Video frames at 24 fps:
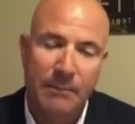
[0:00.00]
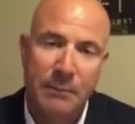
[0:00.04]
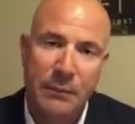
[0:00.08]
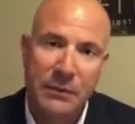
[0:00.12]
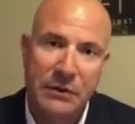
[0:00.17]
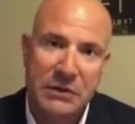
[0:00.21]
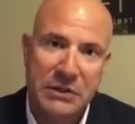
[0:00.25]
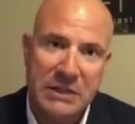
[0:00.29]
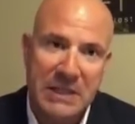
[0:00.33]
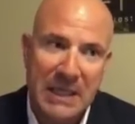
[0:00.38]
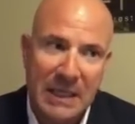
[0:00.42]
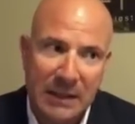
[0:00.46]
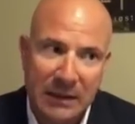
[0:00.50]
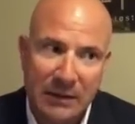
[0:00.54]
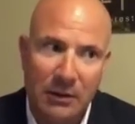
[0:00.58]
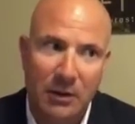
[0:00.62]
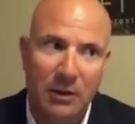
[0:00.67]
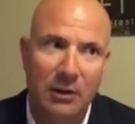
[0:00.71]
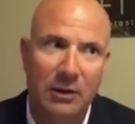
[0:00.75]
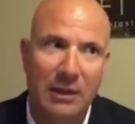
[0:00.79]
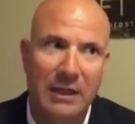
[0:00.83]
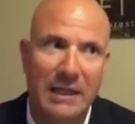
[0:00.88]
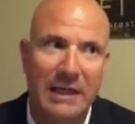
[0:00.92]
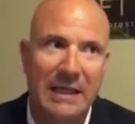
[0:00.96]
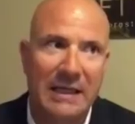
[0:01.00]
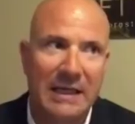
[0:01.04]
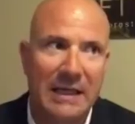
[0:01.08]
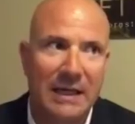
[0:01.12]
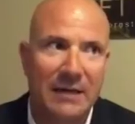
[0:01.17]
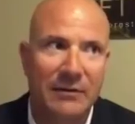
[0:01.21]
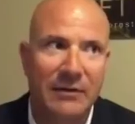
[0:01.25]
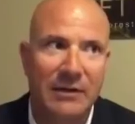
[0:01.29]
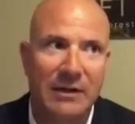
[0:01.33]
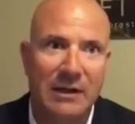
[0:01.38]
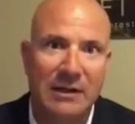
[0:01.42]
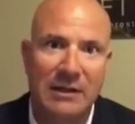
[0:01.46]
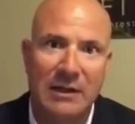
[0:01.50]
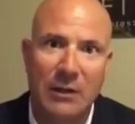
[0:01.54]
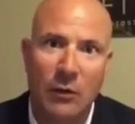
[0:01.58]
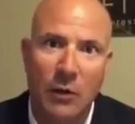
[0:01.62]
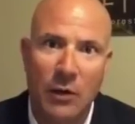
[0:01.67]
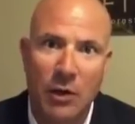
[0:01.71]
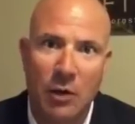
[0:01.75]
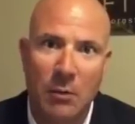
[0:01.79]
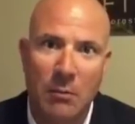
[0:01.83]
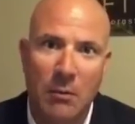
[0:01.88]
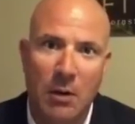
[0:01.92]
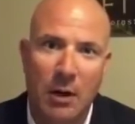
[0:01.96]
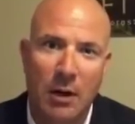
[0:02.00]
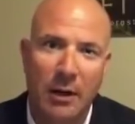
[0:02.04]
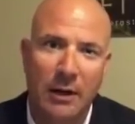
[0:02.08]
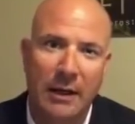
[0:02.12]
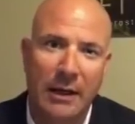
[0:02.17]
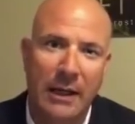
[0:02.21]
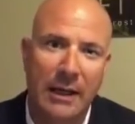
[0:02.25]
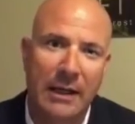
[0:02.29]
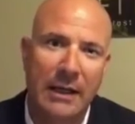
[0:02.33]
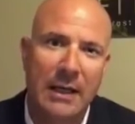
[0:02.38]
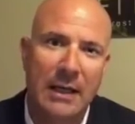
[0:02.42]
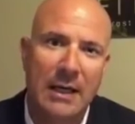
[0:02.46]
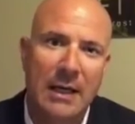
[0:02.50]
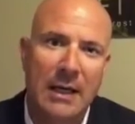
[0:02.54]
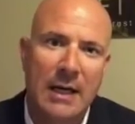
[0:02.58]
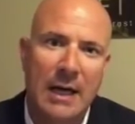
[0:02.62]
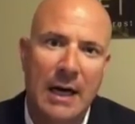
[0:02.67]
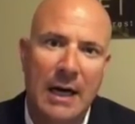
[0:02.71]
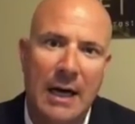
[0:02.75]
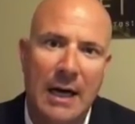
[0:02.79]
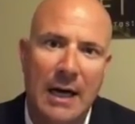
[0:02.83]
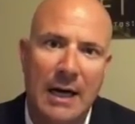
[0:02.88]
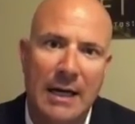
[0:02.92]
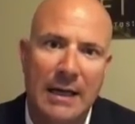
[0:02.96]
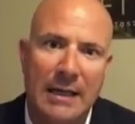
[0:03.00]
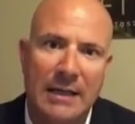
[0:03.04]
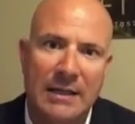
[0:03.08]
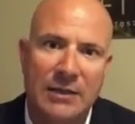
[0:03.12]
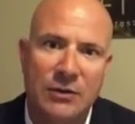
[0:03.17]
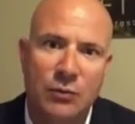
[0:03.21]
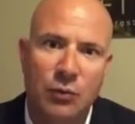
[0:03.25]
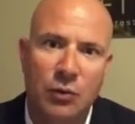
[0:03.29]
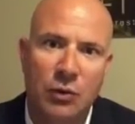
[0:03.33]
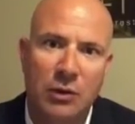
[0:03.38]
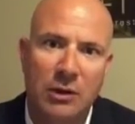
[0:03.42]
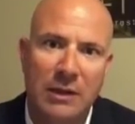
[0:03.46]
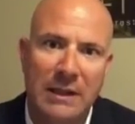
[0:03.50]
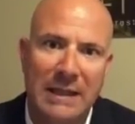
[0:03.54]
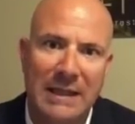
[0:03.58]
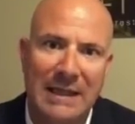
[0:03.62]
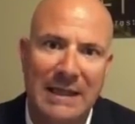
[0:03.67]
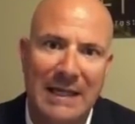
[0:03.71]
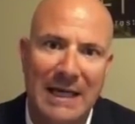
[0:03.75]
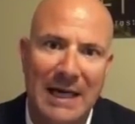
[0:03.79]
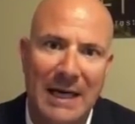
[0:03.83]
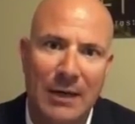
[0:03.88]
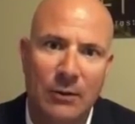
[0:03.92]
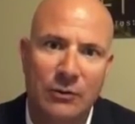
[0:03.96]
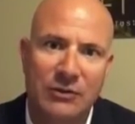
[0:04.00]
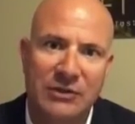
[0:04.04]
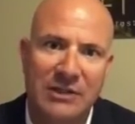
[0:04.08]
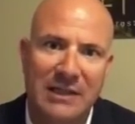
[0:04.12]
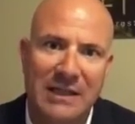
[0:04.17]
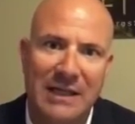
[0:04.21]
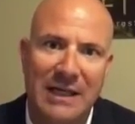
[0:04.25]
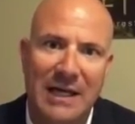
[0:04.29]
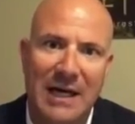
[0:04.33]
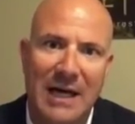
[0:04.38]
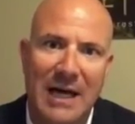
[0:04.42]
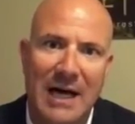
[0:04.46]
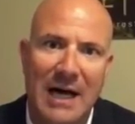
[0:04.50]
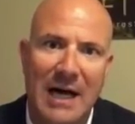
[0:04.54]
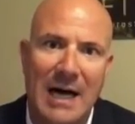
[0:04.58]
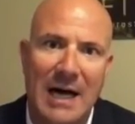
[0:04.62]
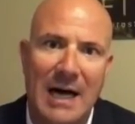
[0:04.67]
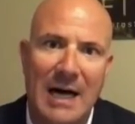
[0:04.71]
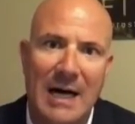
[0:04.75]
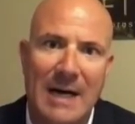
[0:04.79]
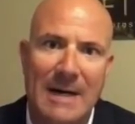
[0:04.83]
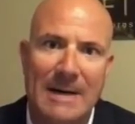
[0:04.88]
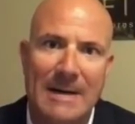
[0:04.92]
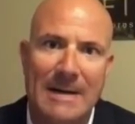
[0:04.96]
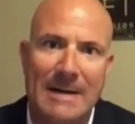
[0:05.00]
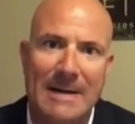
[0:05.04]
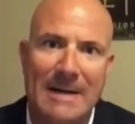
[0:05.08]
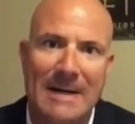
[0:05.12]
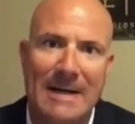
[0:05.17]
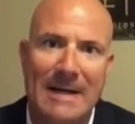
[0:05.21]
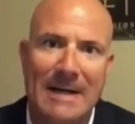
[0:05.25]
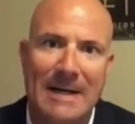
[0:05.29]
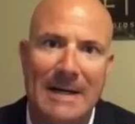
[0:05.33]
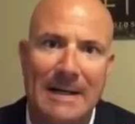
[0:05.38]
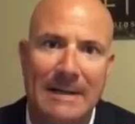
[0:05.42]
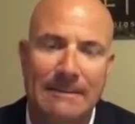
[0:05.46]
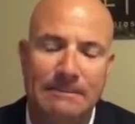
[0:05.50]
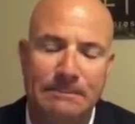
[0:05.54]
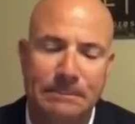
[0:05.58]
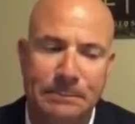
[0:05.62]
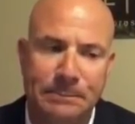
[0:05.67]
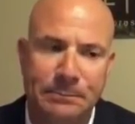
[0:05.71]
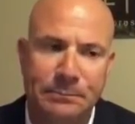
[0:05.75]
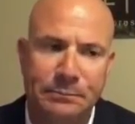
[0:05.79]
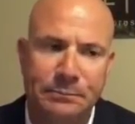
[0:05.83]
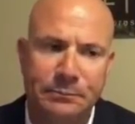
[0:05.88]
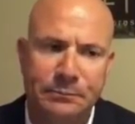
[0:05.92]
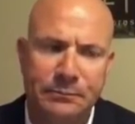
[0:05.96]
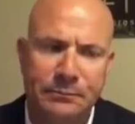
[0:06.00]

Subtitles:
particularly given that the oil market is really counting on